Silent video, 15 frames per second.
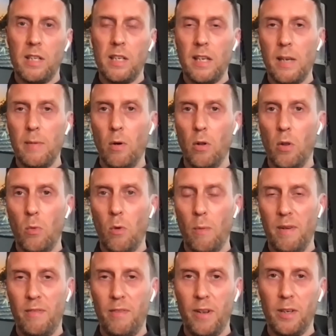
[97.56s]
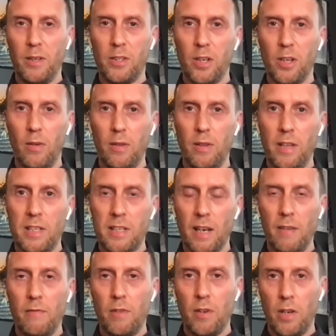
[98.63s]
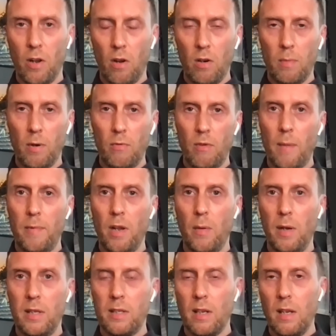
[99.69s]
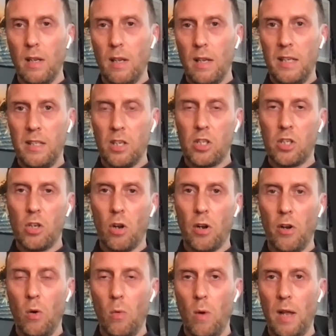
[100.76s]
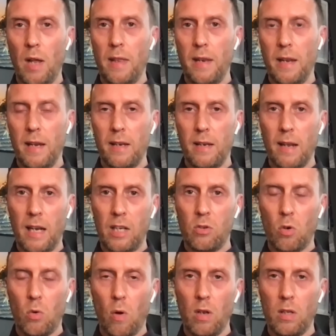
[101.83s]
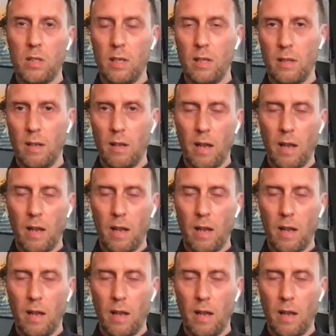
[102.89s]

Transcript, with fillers: need more than one midfielder, so they're still in for De Jong, but Rabiot is is just stocking up where they need extra quality.